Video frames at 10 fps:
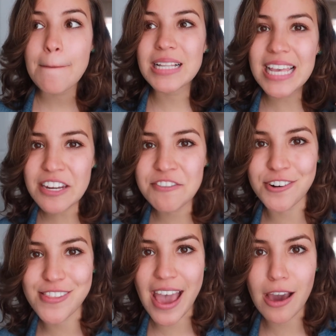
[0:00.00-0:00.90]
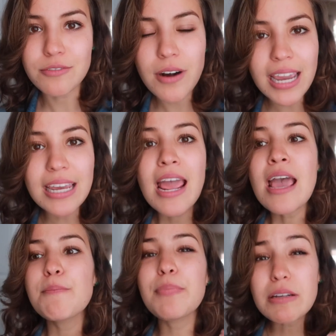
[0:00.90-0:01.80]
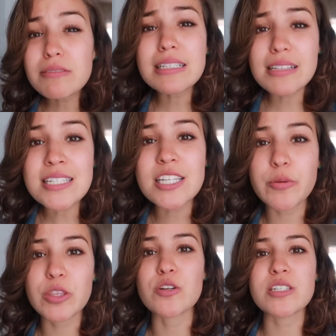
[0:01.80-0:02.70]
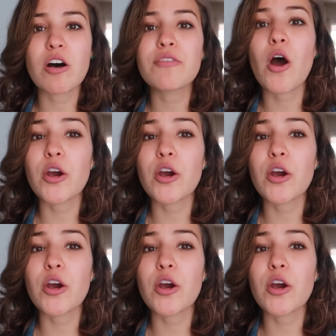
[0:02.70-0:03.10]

plan for that, right? Be realistic with yourself.